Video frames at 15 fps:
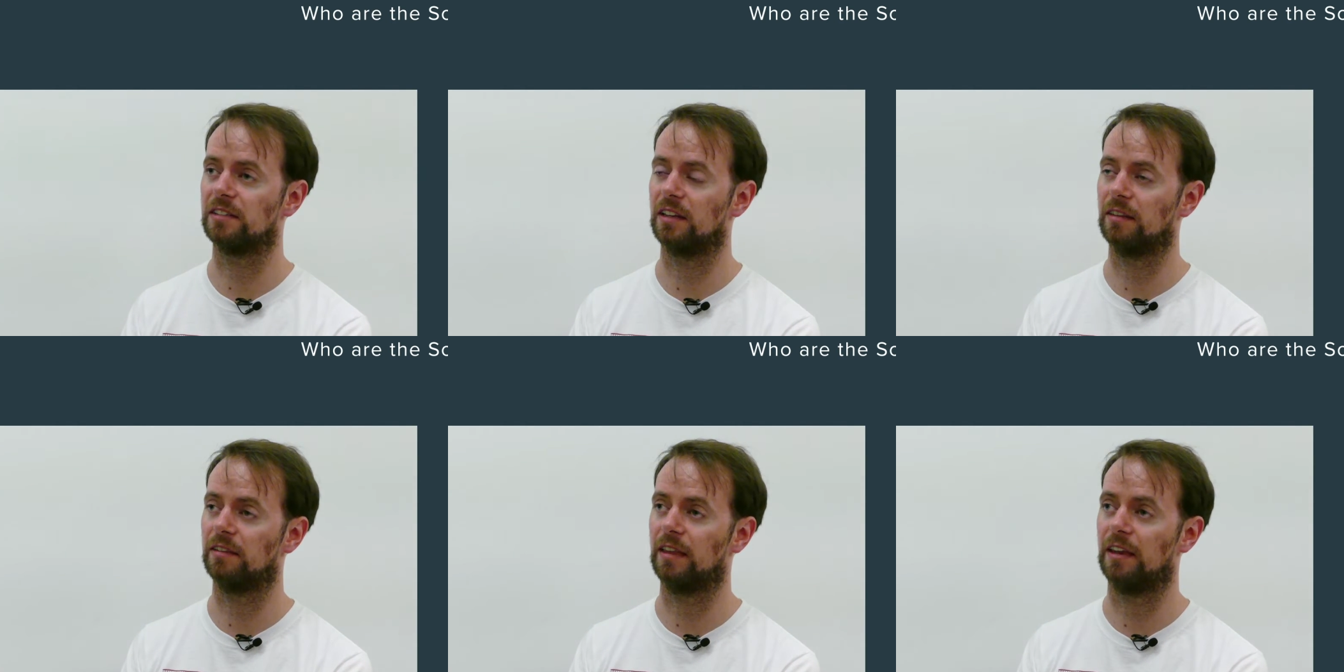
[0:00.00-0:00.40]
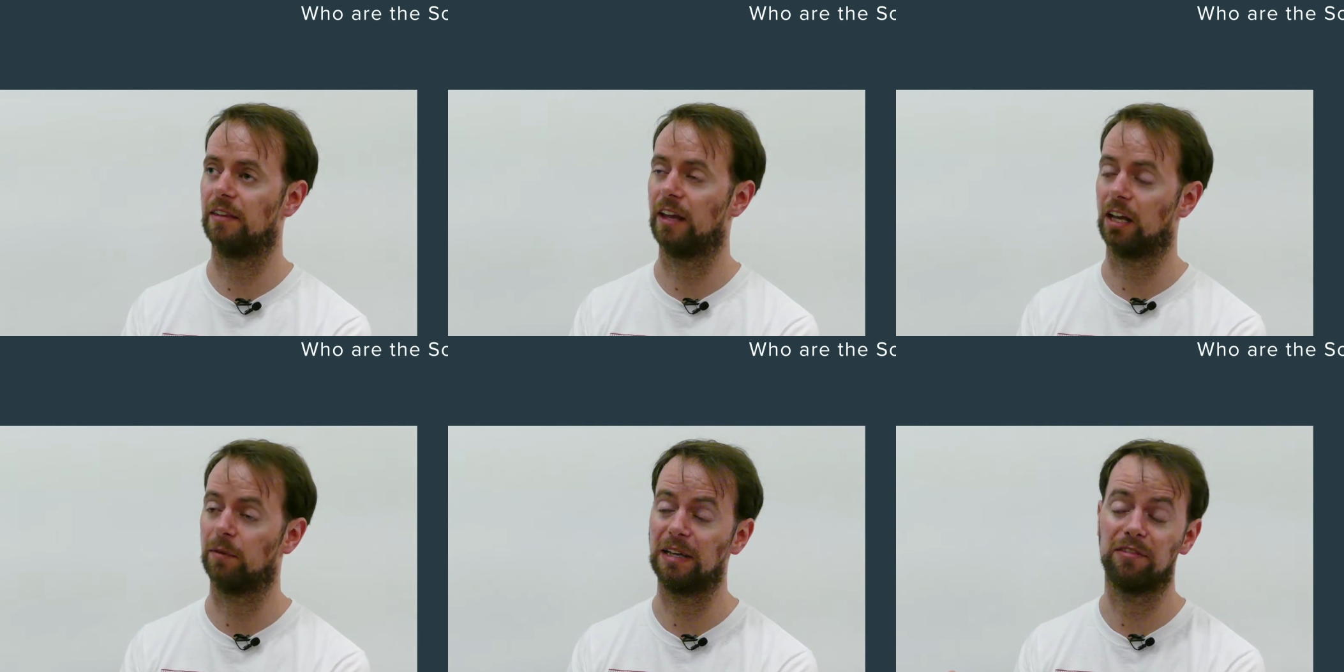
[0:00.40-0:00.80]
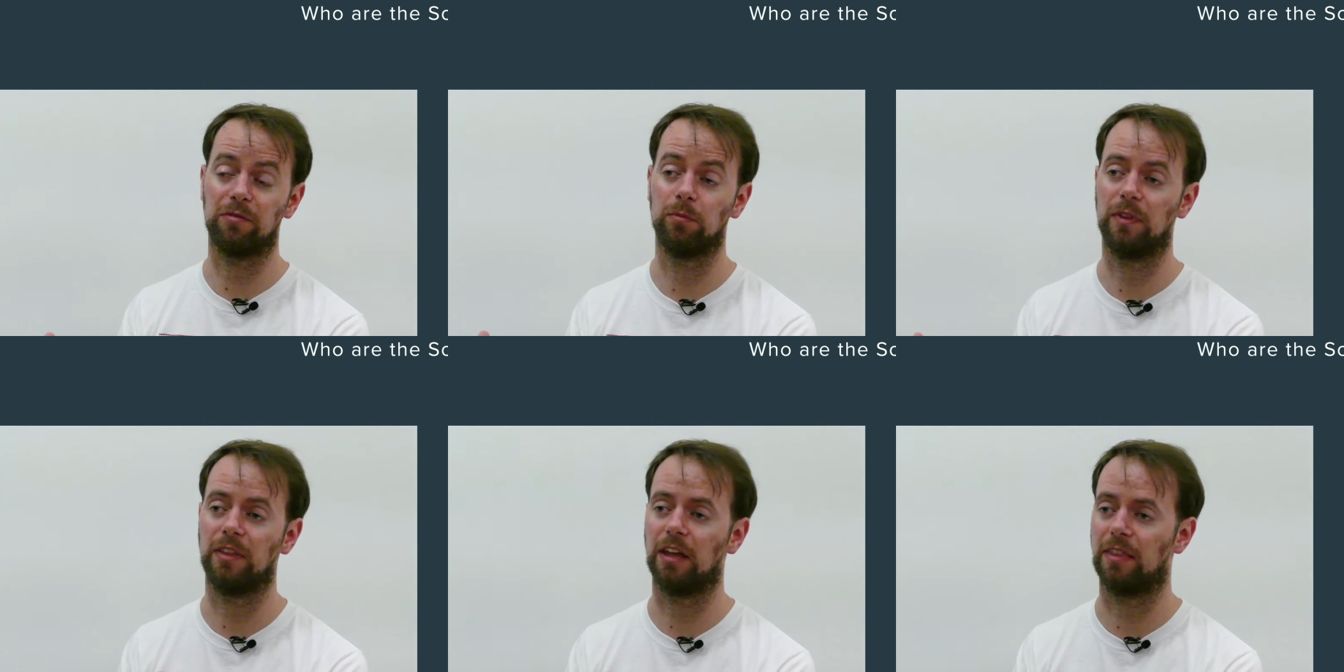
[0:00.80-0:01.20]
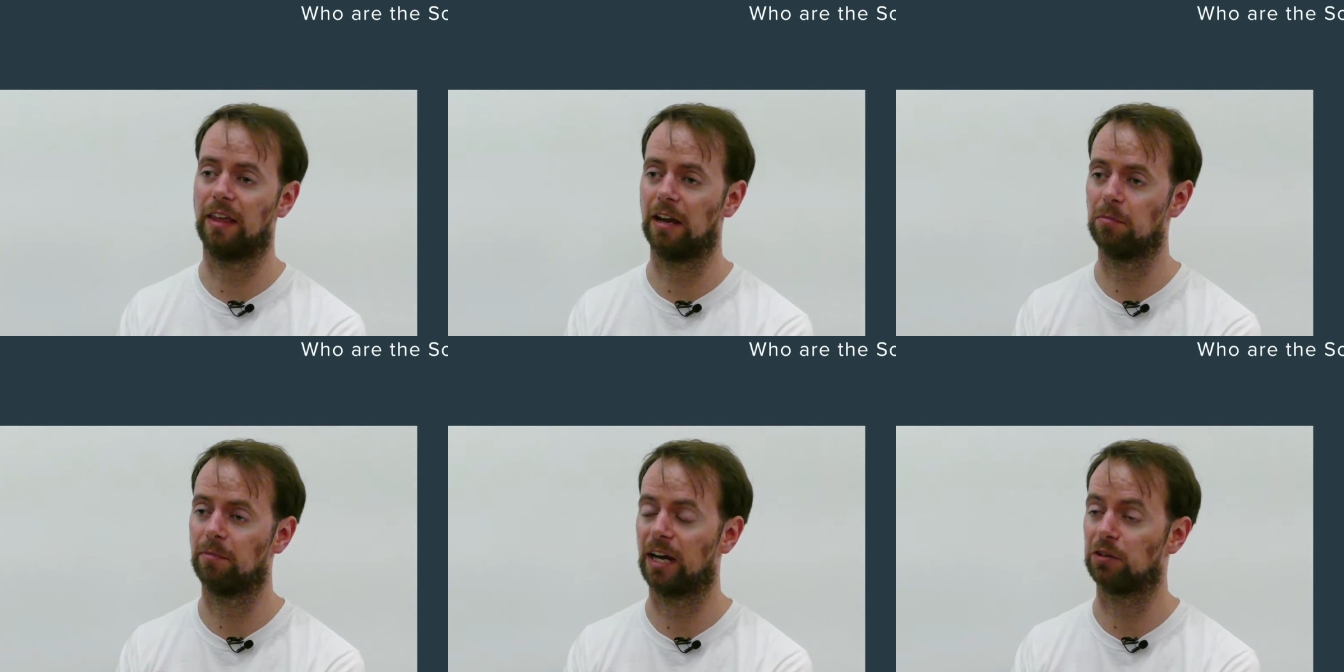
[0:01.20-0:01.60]
that then they're going to be
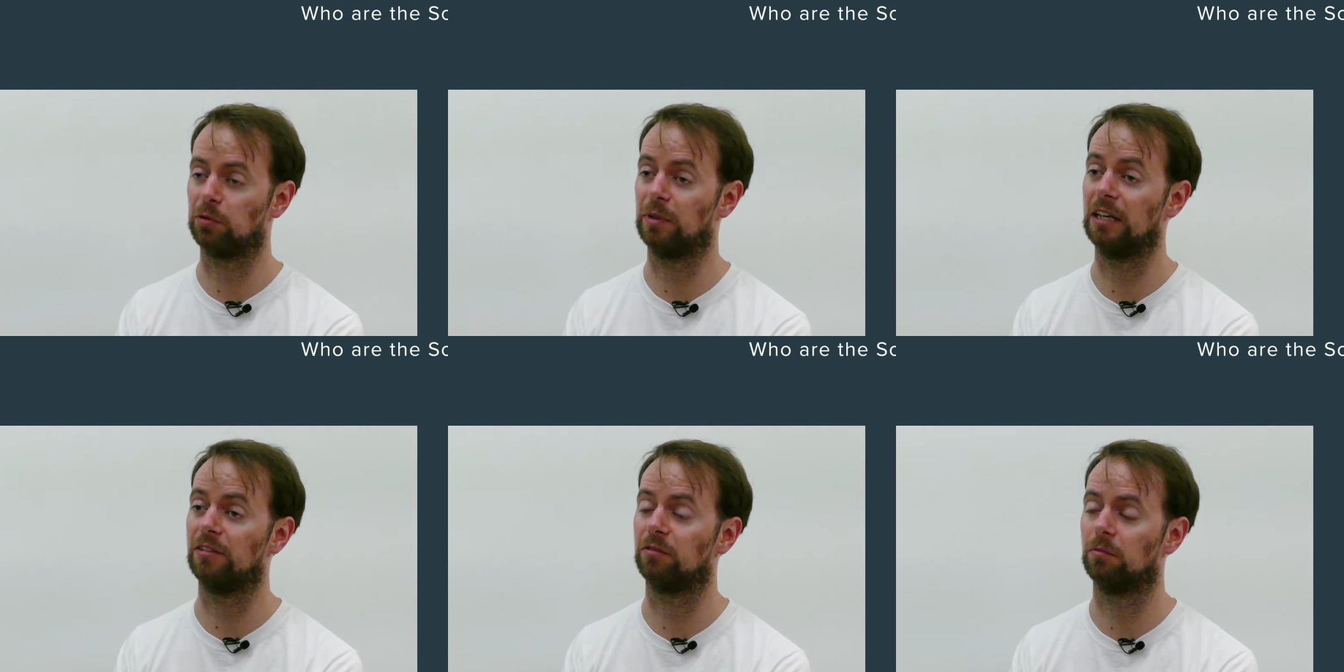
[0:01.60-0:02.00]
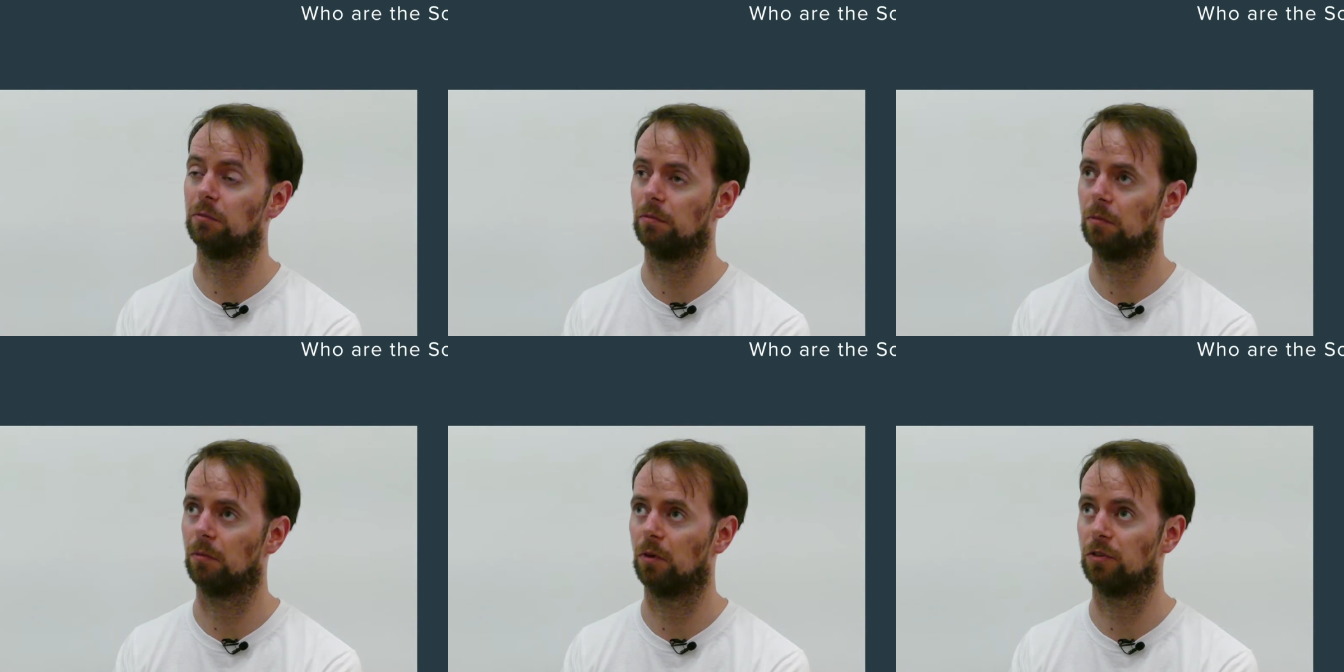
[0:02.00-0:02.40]
their impact will be even